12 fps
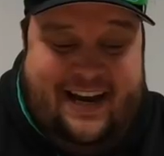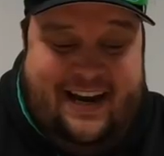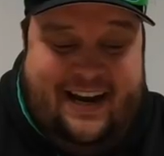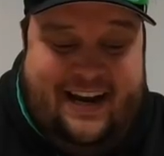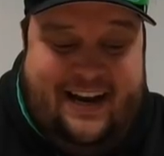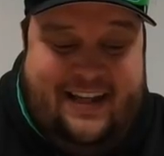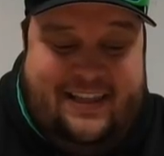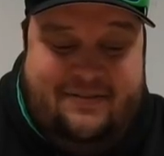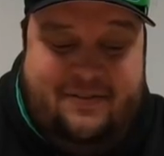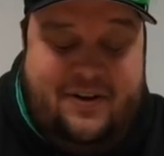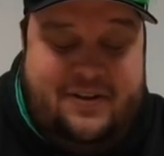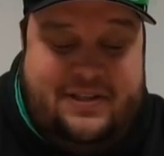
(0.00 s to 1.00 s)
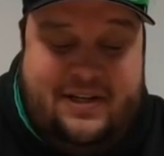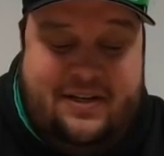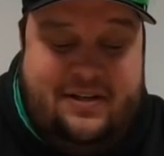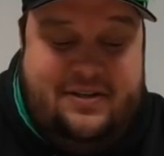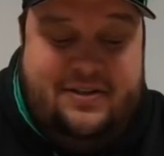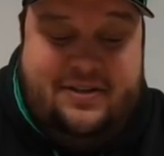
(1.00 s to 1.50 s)
the
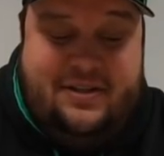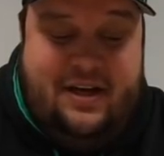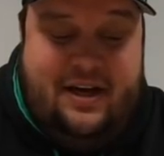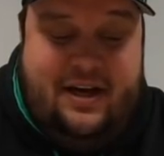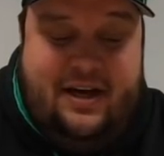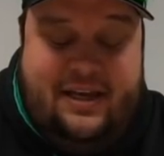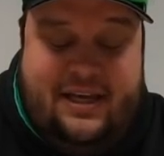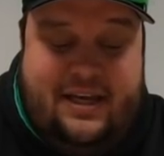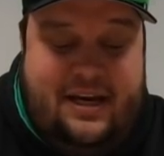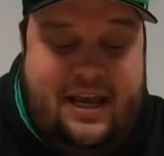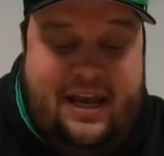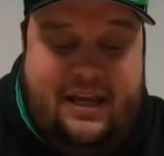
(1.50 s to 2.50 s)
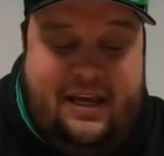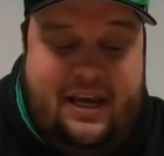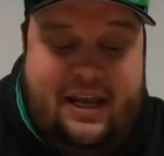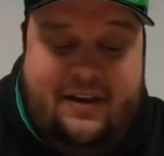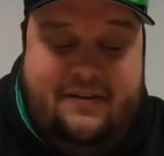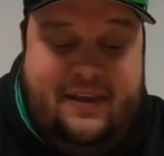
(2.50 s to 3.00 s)
volunteers, E&A,
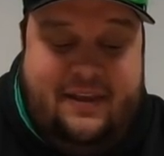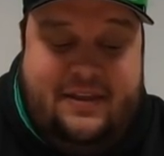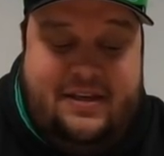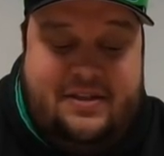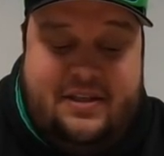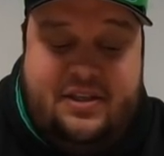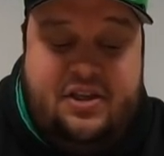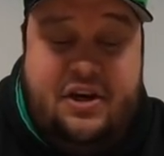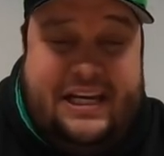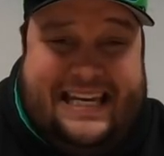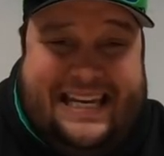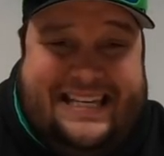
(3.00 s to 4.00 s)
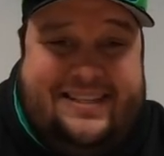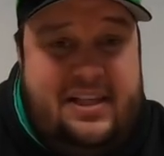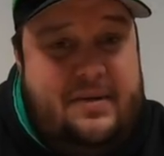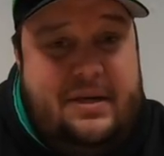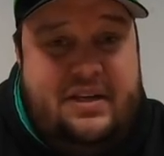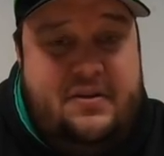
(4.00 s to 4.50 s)
anything this could have
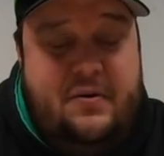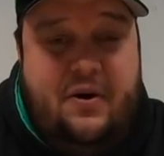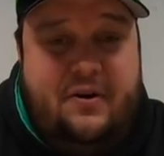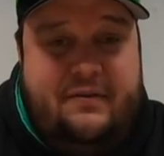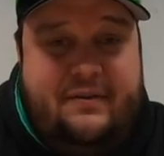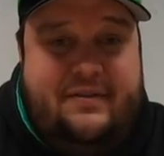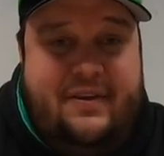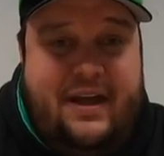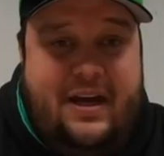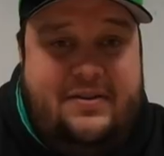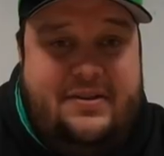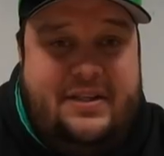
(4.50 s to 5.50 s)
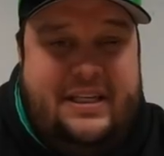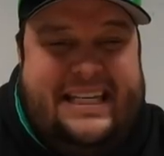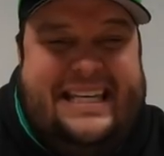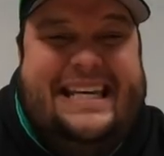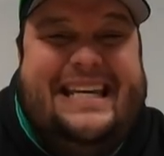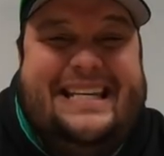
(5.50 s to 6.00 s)
easily been $250,000,
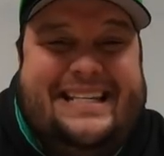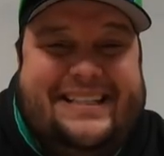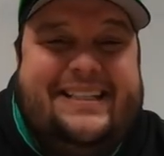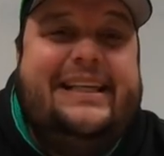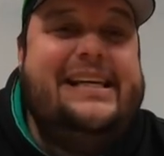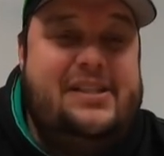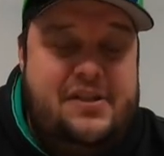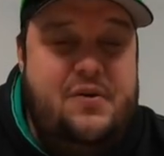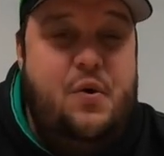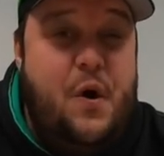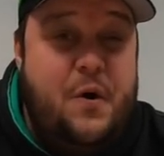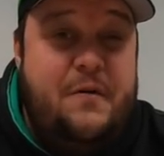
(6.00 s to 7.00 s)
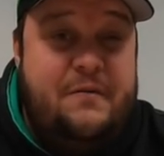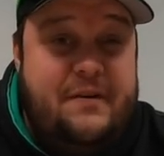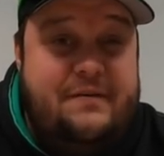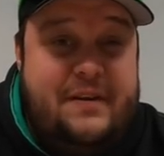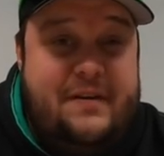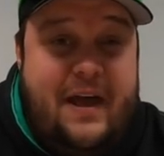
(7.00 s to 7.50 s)
easily
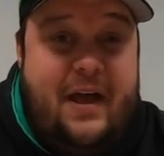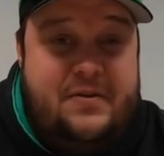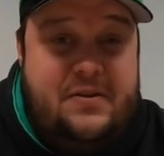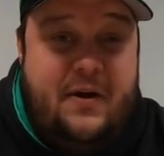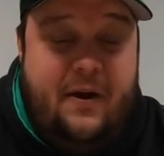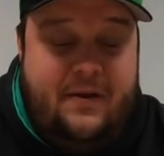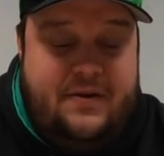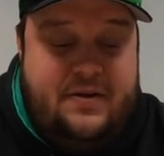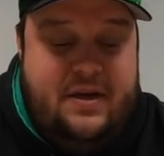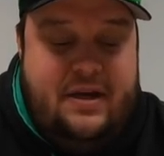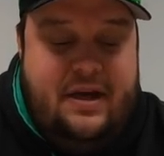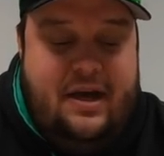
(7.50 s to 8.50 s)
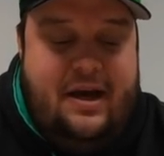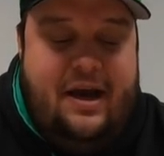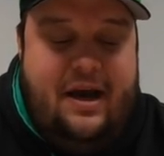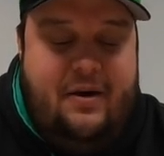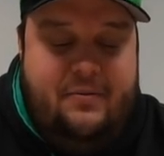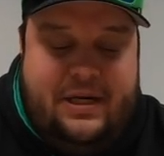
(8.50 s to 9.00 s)
$250,000.
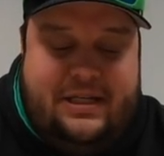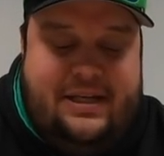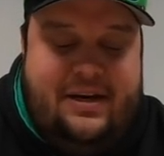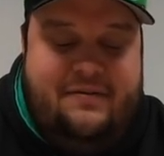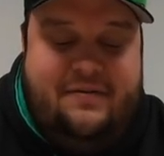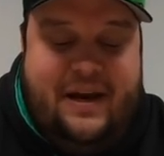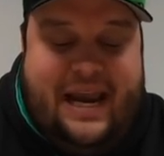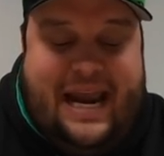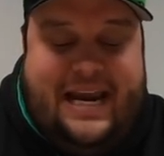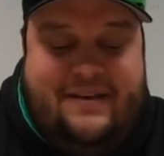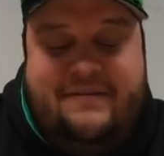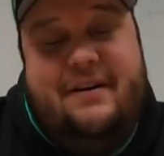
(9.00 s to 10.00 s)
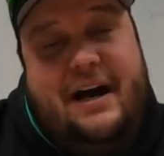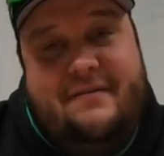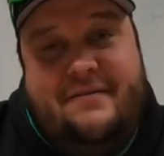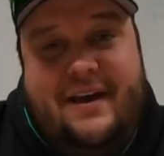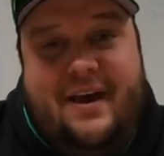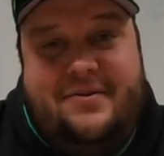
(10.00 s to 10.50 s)
We did it for
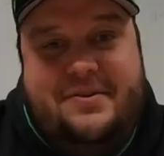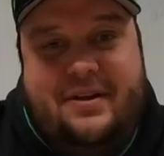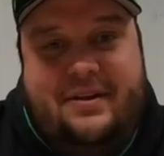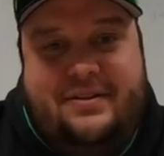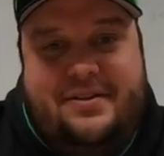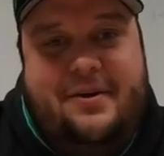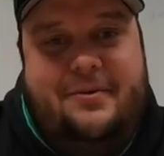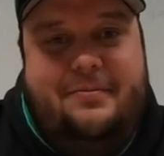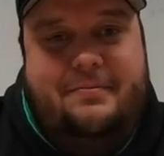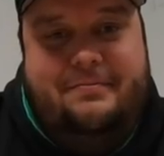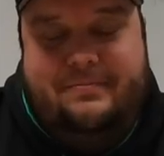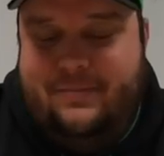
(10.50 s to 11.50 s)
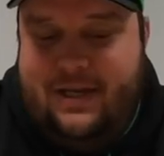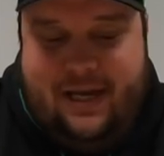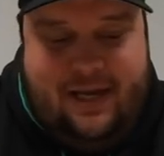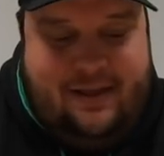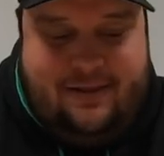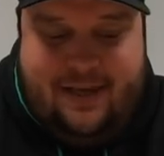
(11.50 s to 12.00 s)
$85,000. So,
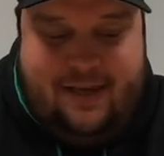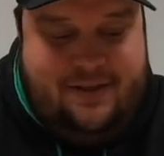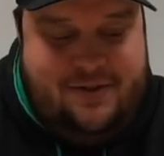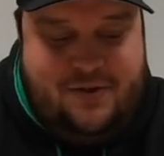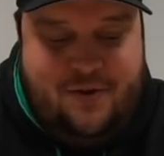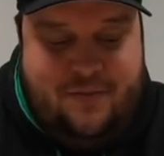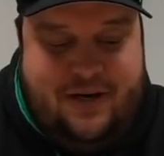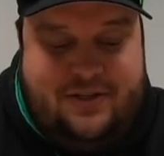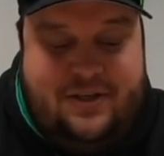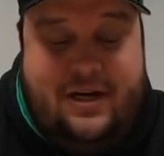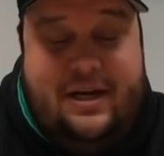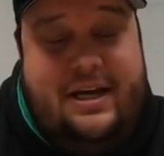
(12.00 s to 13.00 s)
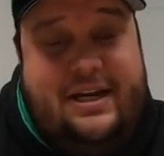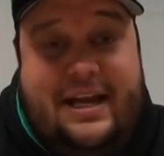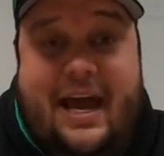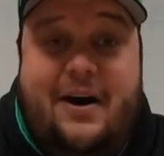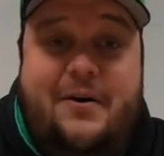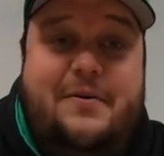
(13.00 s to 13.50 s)
again, thank you so much.
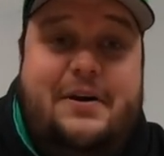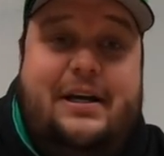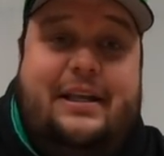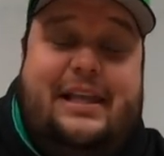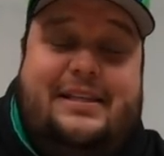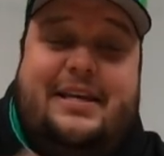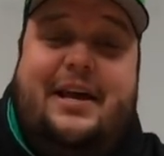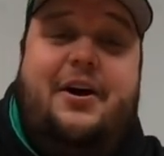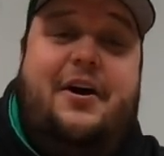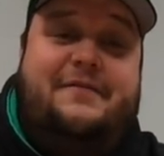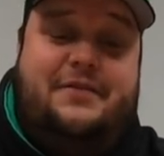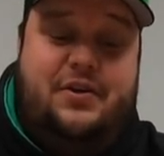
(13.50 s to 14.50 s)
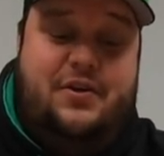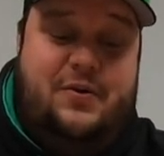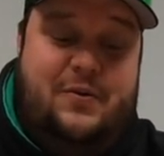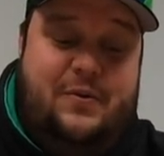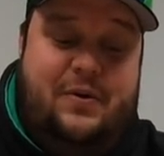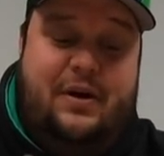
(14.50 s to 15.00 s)
Now, let's head off
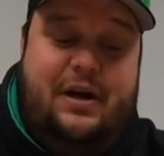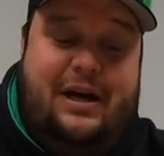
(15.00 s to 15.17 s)
to